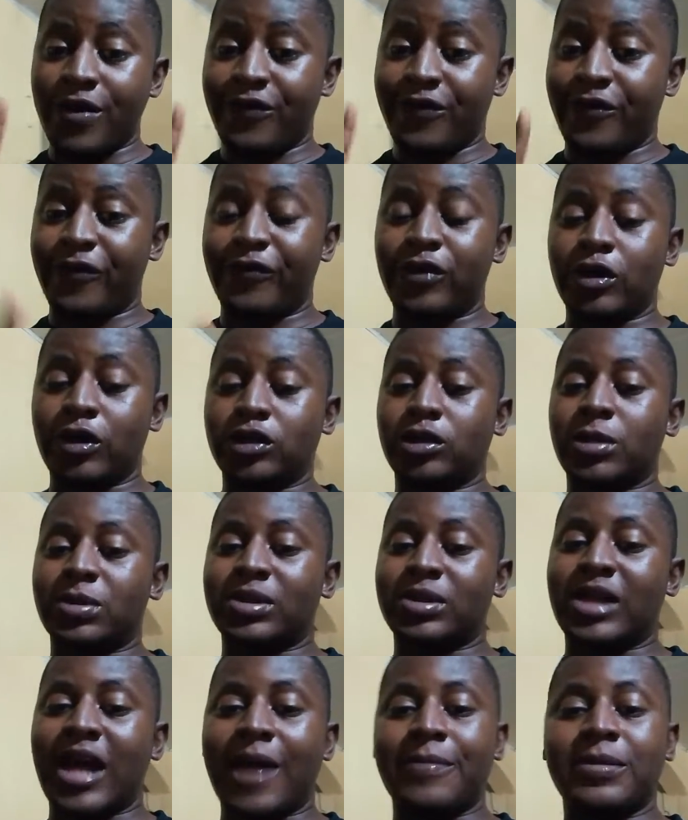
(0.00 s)
if you've not
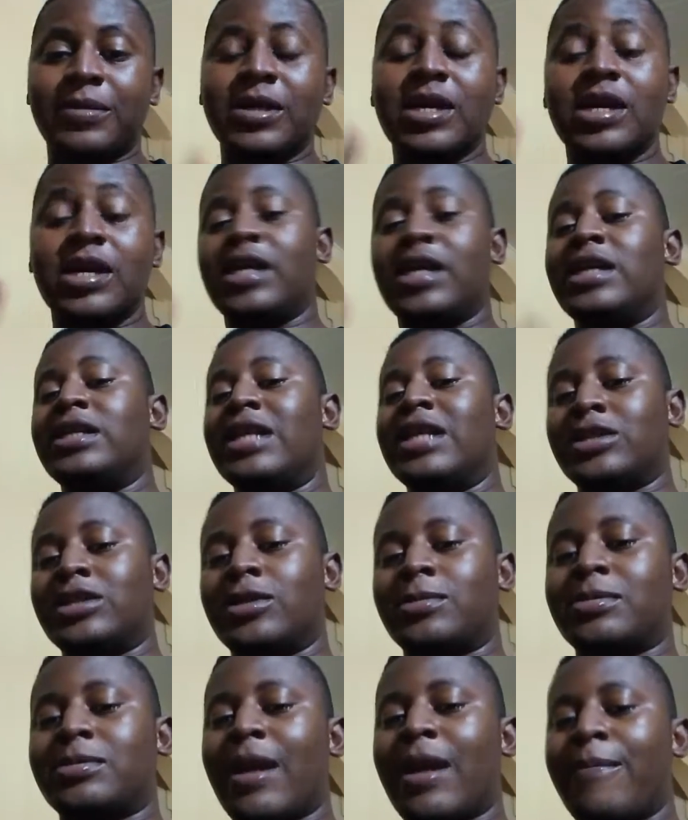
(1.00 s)
subscribed, hit that
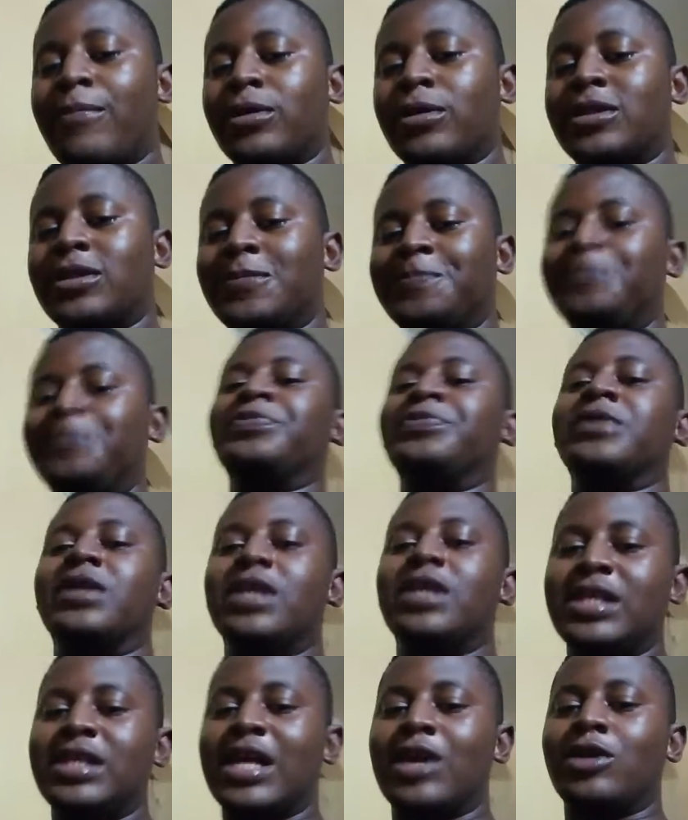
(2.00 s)
subscribe button,
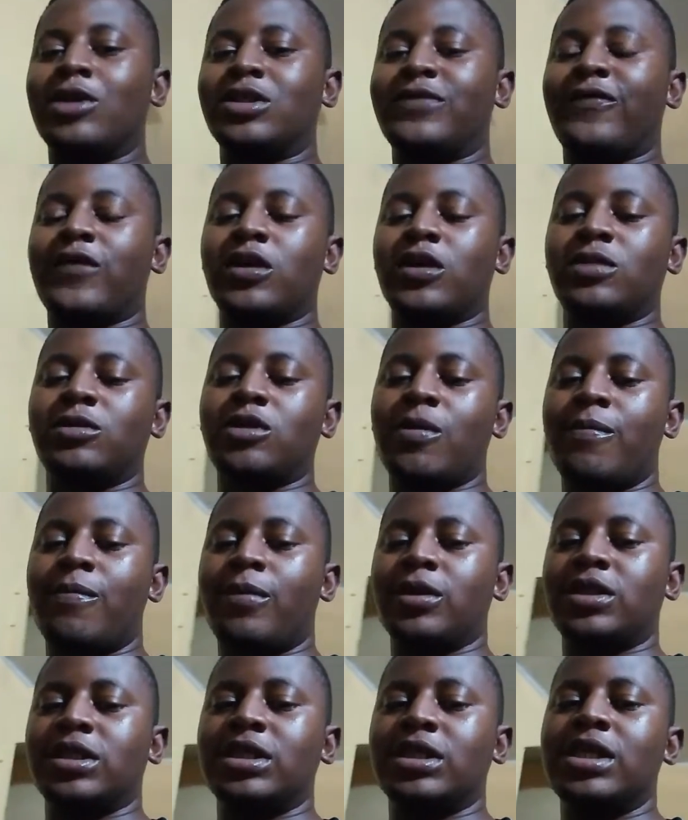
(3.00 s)
hit that notification
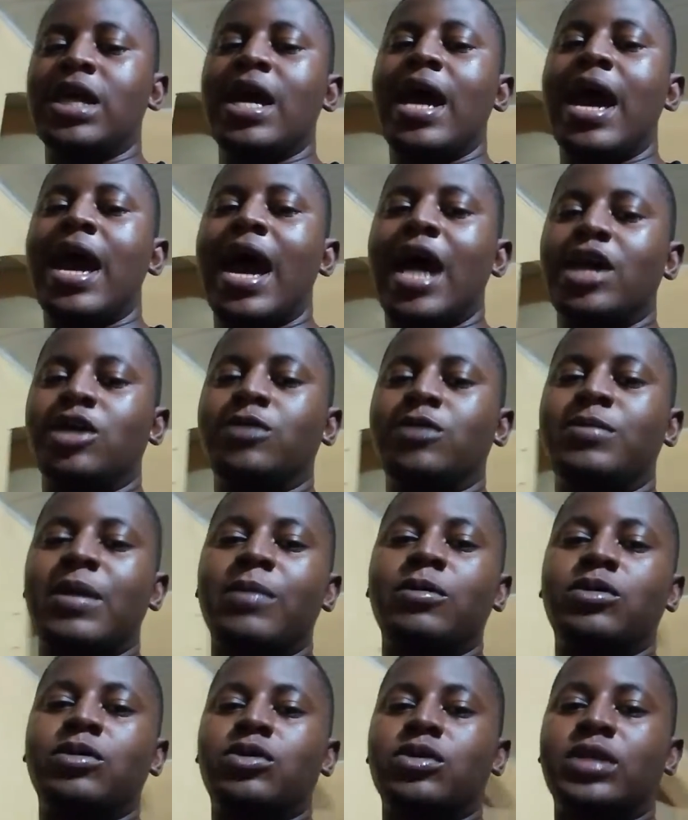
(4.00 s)
button, and you'll be
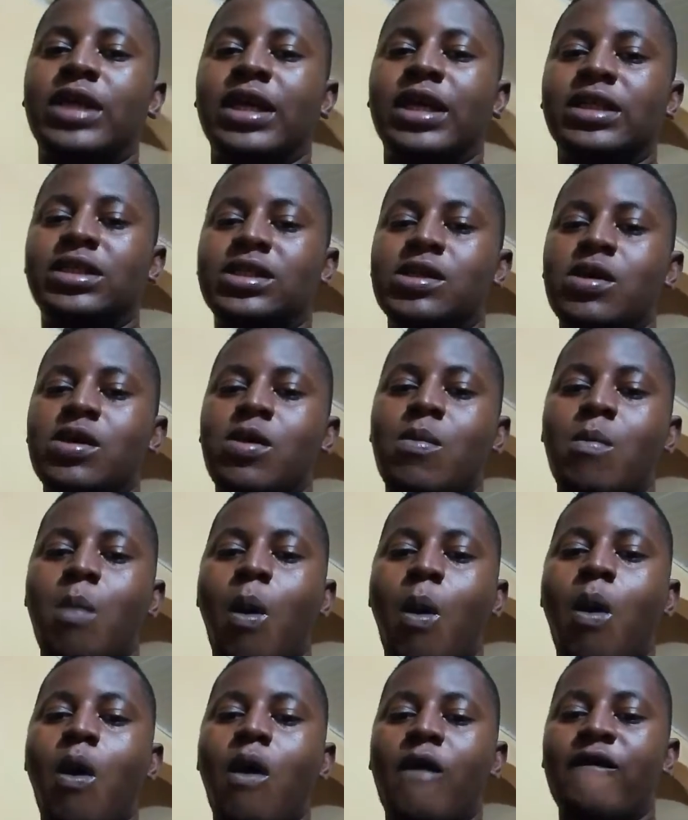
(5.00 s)
able to get
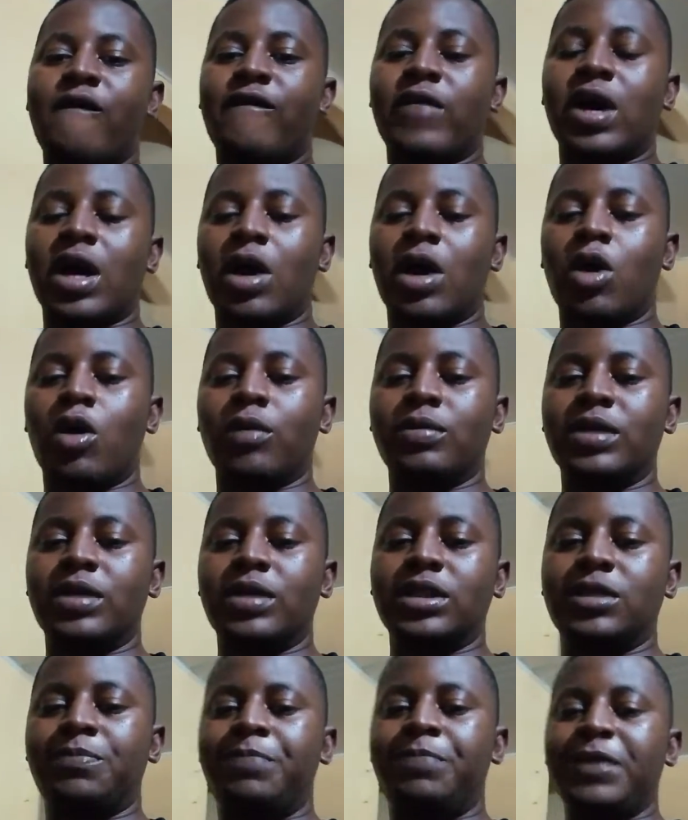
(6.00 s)
more of our
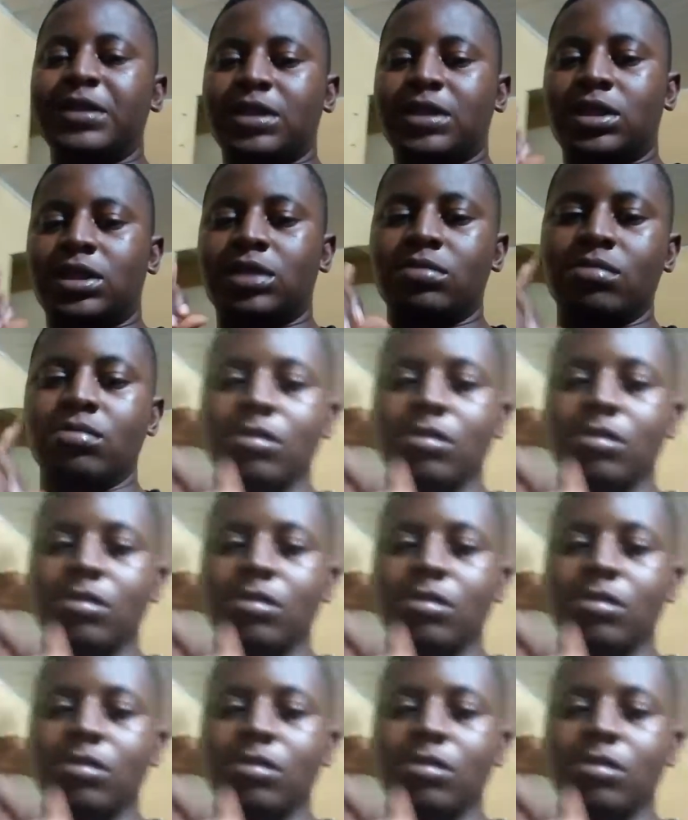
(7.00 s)
updates. Peace.